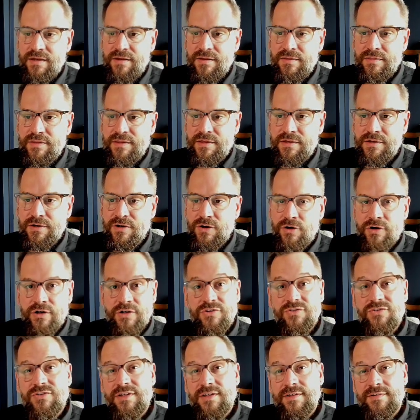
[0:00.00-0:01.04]
The
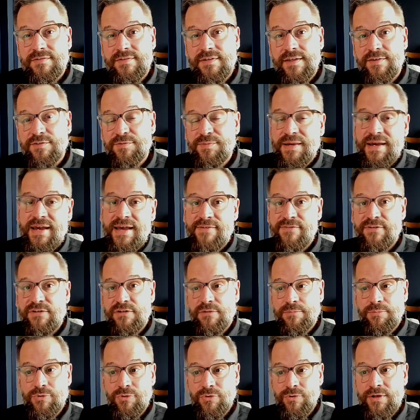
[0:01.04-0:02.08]
orange disk tells me I haven't
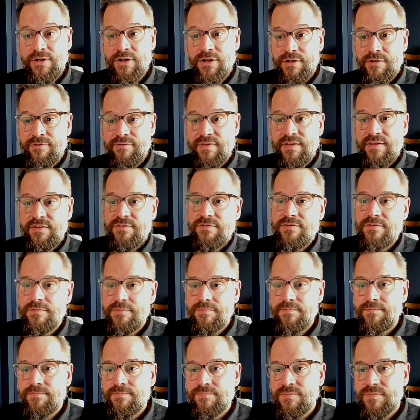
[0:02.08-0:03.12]
deployed all of this.
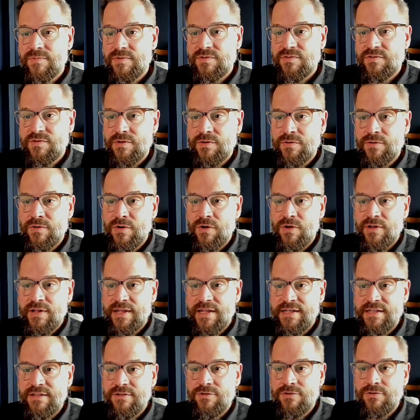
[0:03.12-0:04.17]
So all I
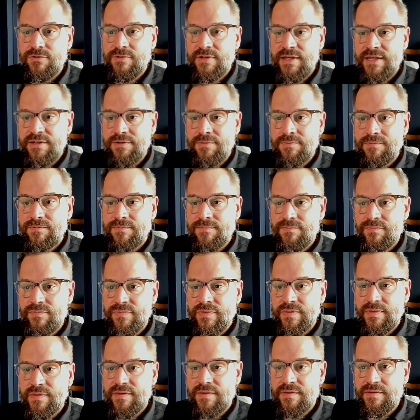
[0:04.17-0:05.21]
need to do now
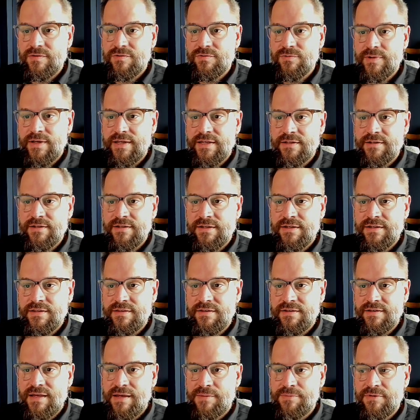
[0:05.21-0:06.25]
is right click at the
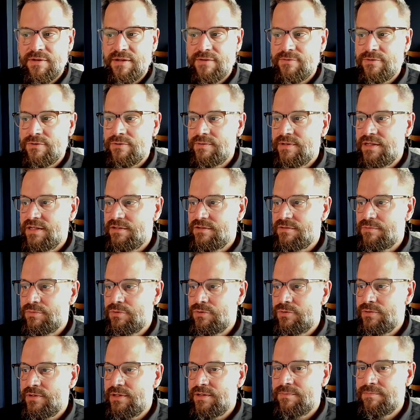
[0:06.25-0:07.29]
top level, hit
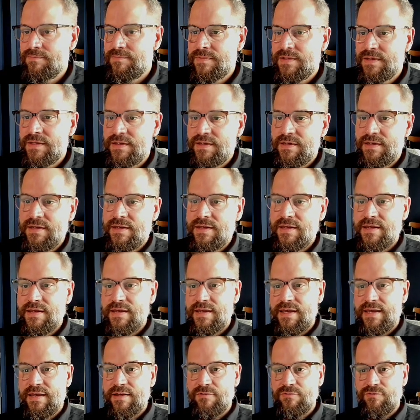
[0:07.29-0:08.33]
deploy,
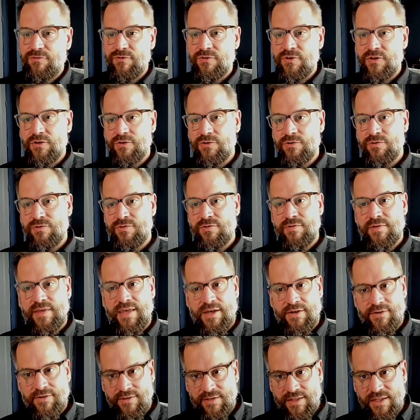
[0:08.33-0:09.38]
and Flow's
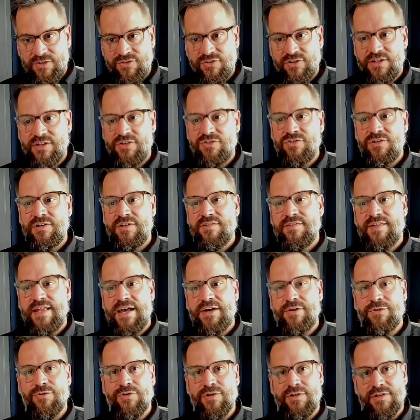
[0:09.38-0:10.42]
calculation engine is now
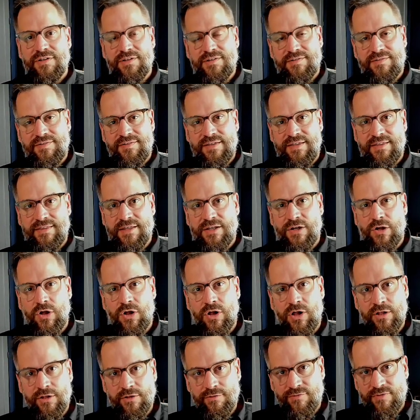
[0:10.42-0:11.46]
going to see that
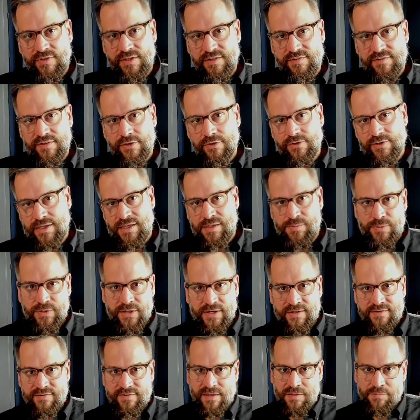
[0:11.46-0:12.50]
all of these other
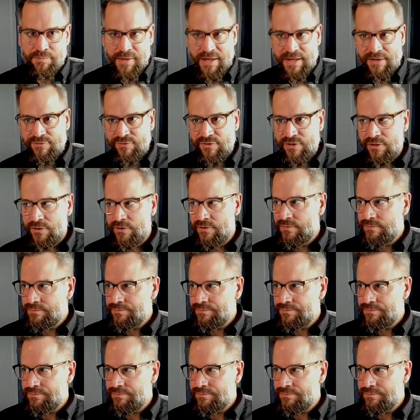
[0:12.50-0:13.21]
KPIs get backfilled